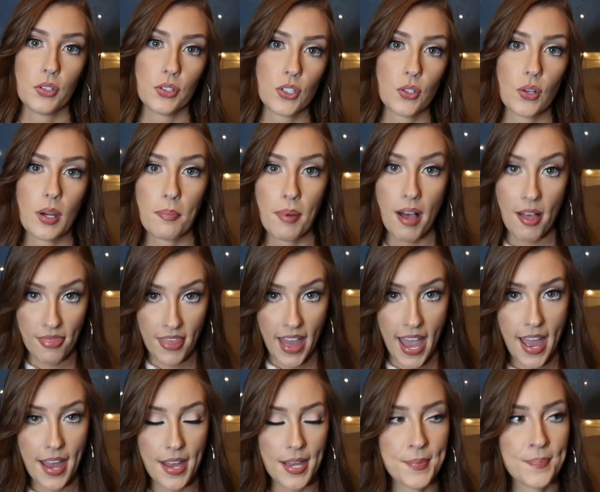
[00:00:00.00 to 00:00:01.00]
So I bought
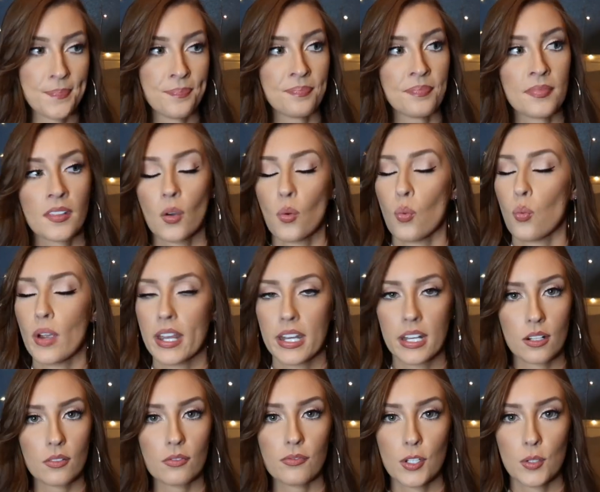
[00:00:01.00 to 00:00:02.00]
that,
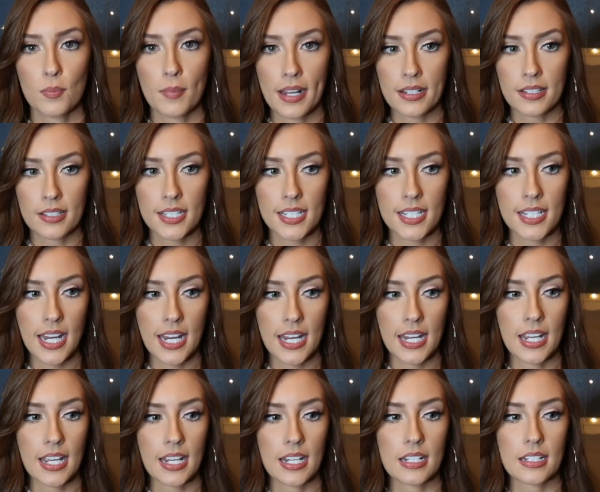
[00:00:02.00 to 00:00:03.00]
waited a few months,
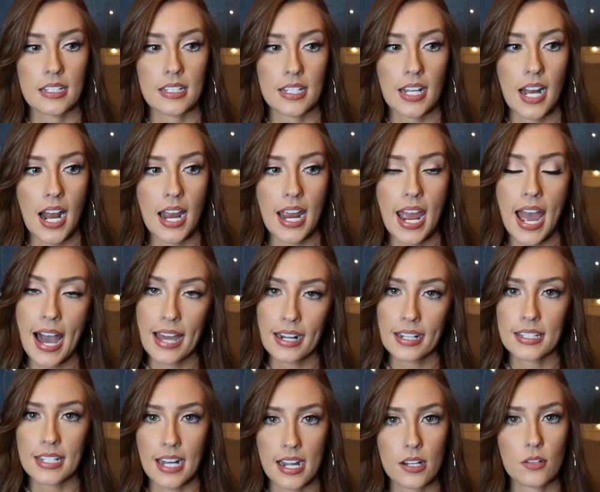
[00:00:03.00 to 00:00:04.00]
and I had
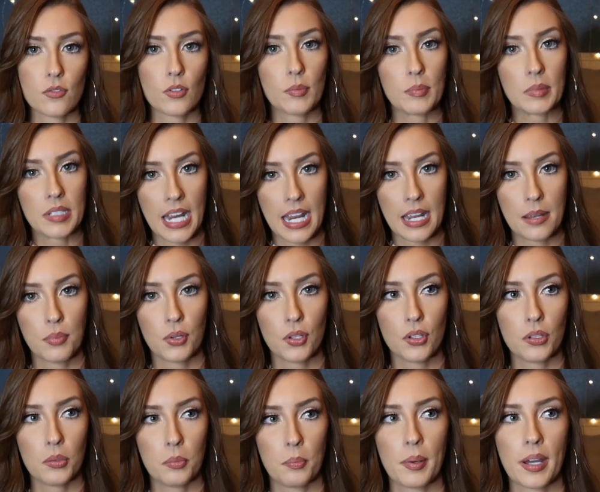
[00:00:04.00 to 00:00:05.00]
a dining room
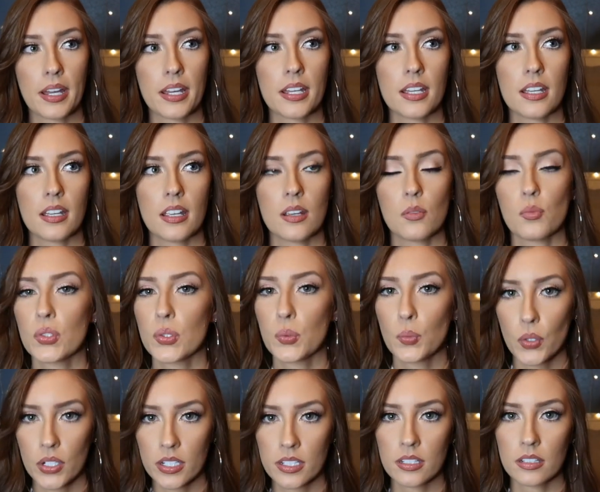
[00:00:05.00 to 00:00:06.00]
table, but it was
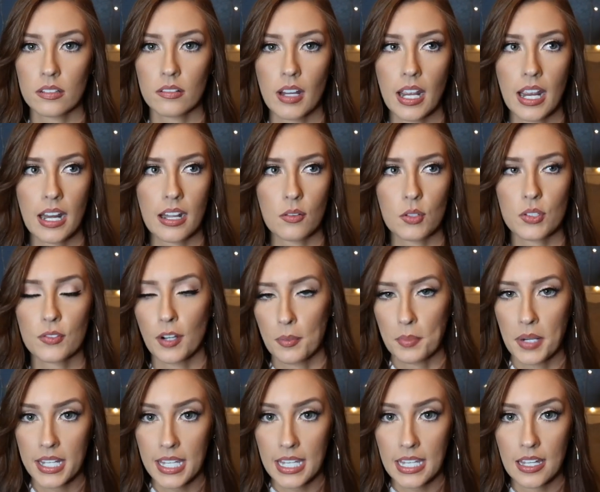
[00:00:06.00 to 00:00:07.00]
wooden and it was from
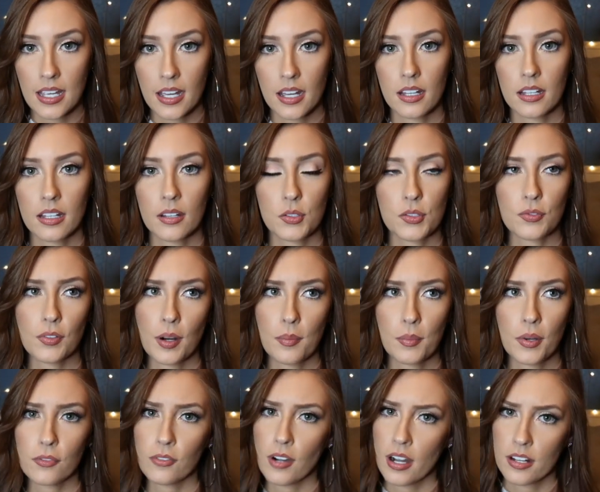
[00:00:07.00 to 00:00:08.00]
IKEA. It was from
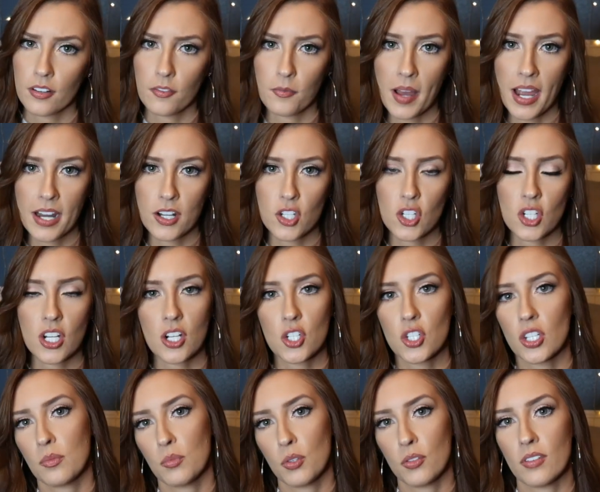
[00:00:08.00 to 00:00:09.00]
a friend of mine. She
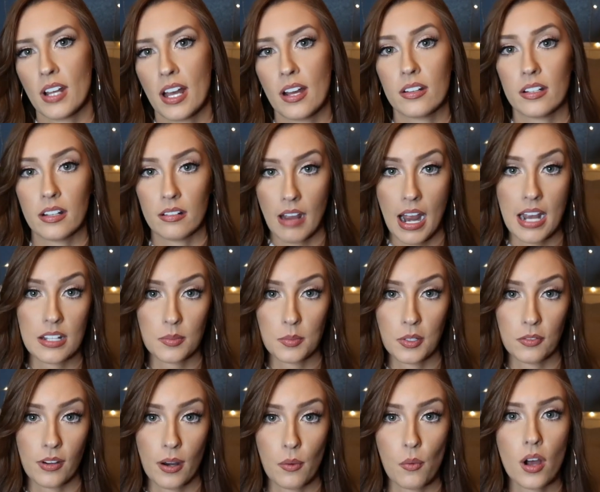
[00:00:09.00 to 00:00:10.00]
actually moved out and asked me
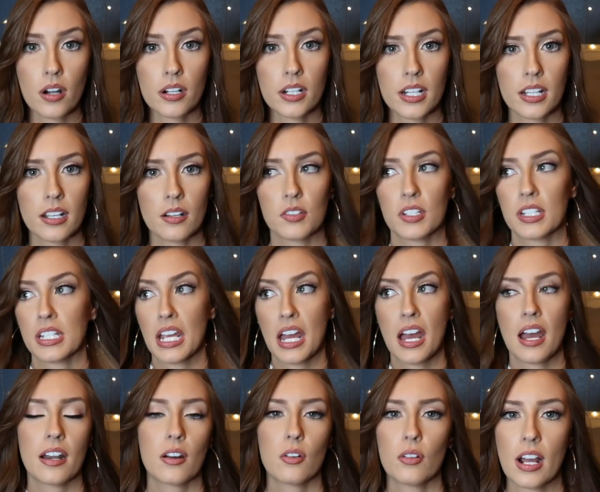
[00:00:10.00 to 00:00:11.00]
if I wanted it. I was like, yeah,
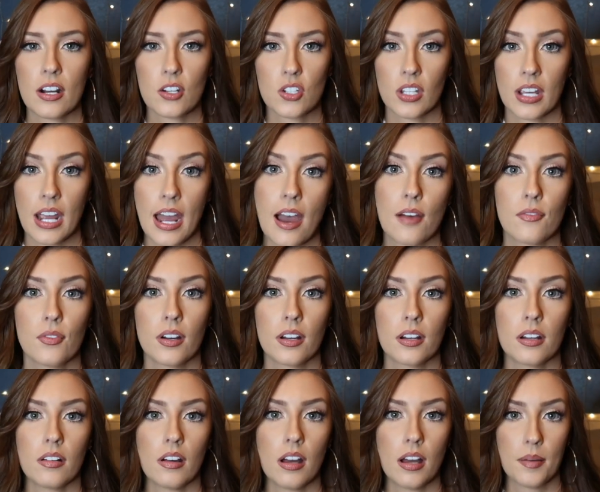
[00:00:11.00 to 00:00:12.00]
I don't actually have
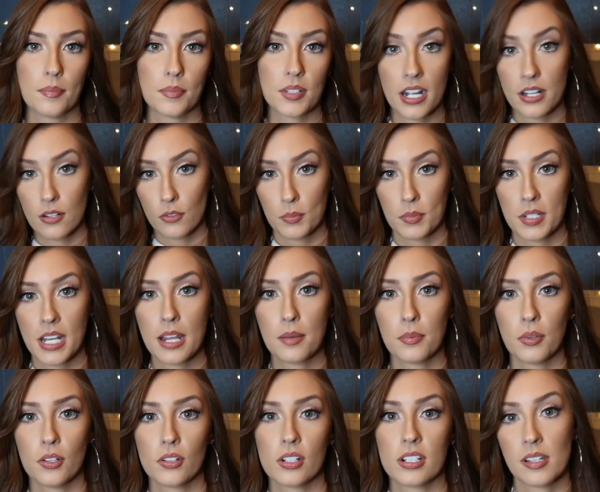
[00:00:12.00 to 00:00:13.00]
a dining room
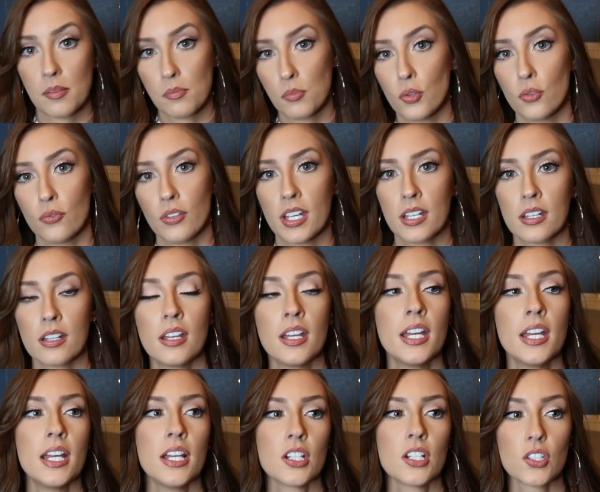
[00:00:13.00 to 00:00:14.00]
table because I'm moving,
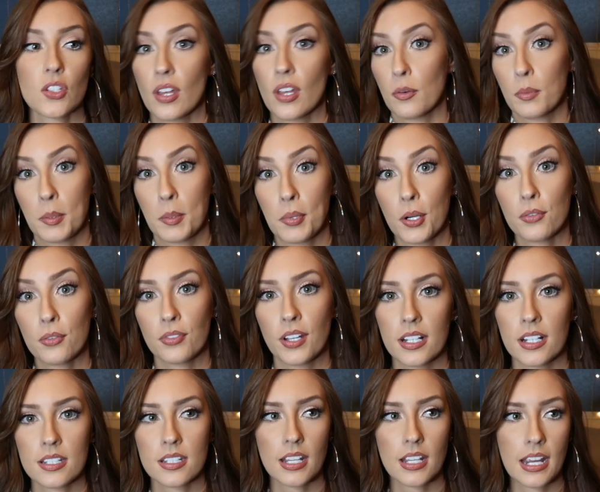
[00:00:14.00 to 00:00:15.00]
so that would be
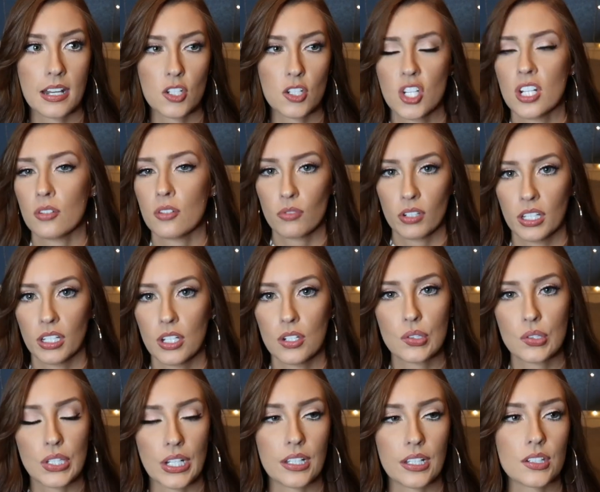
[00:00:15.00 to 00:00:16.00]
perfect. And she didn't really
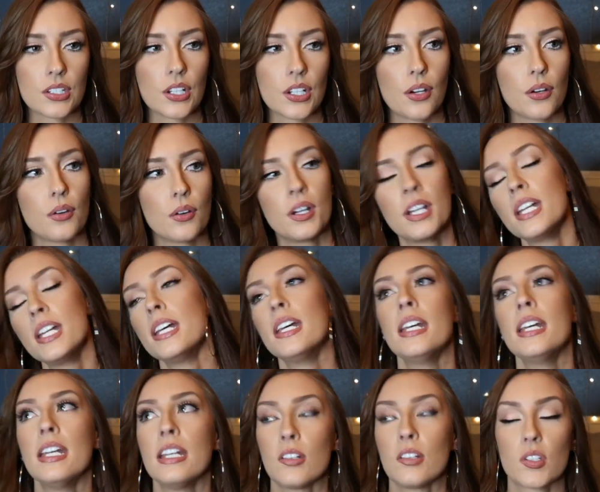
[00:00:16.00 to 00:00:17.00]
use it, so
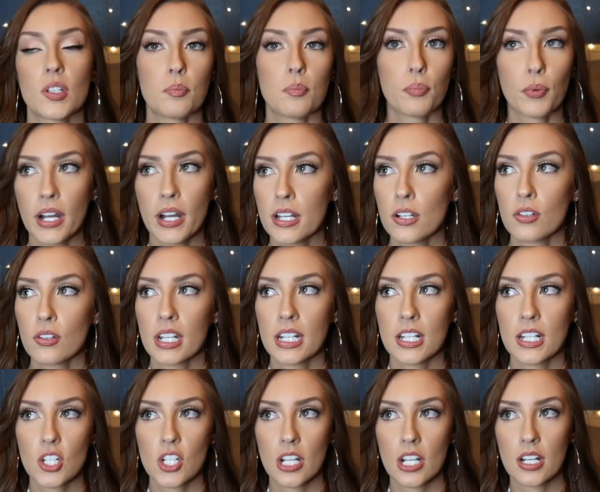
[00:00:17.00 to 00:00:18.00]
it was in brand new
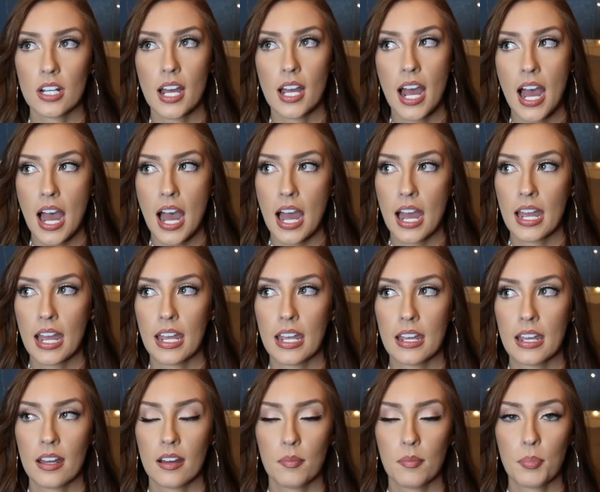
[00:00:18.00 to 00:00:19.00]
condition.
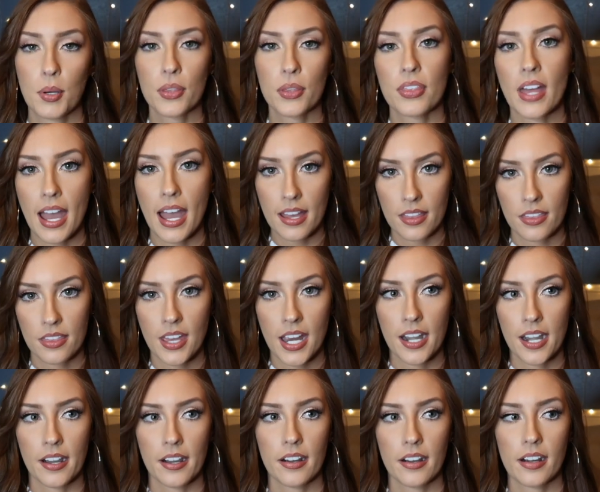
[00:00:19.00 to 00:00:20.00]
I put that
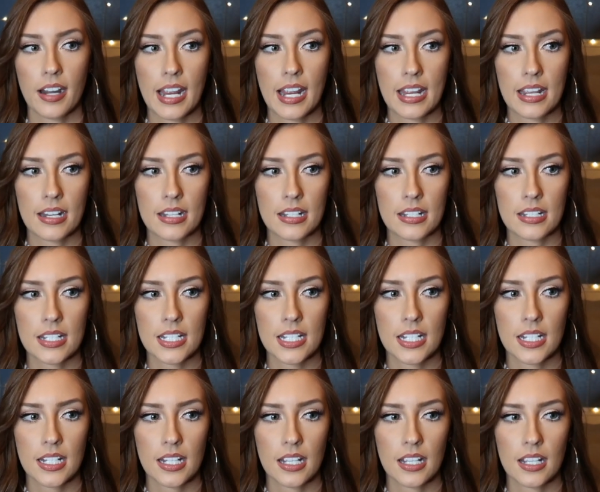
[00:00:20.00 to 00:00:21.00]
there, and
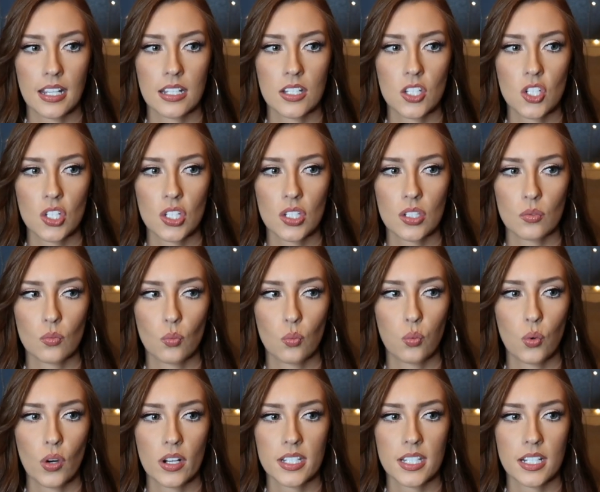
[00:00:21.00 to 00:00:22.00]
it just
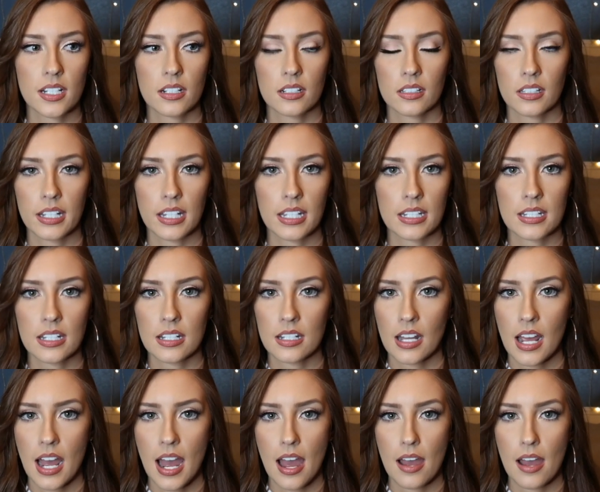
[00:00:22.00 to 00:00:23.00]
wasn't like, it didn't
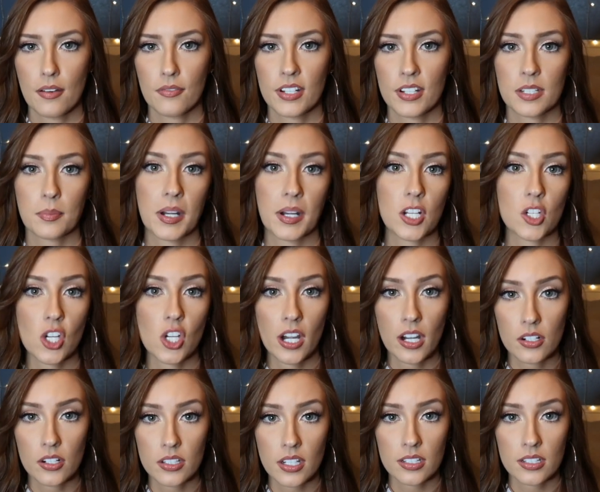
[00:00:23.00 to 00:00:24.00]
have as many
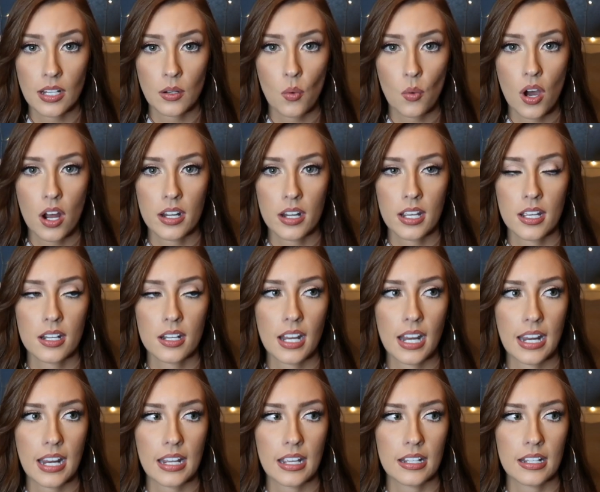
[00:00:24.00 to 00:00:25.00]
chairs as I wanted,
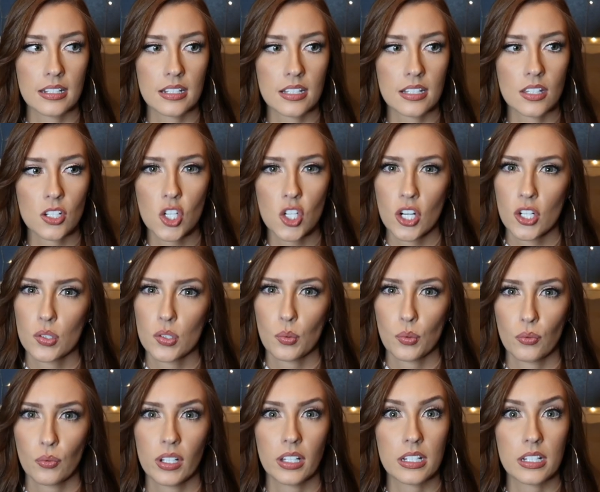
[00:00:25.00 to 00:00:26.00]
and the chairs were
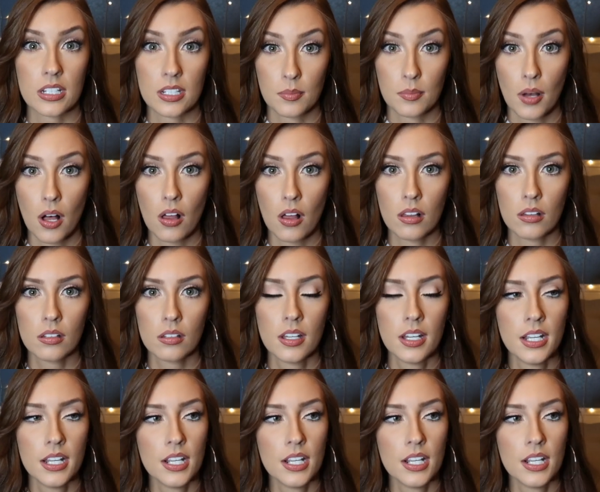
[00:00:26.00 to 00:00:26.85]
really small.